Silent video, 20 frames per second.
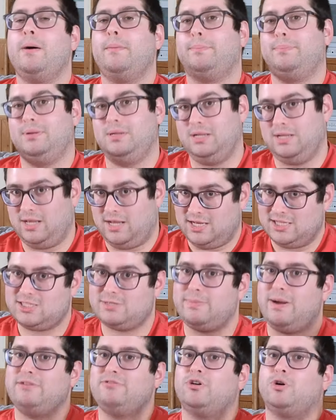plus
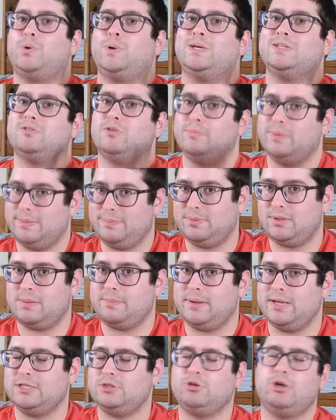my requests from people on
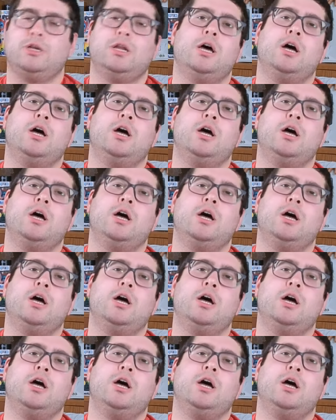Patreon.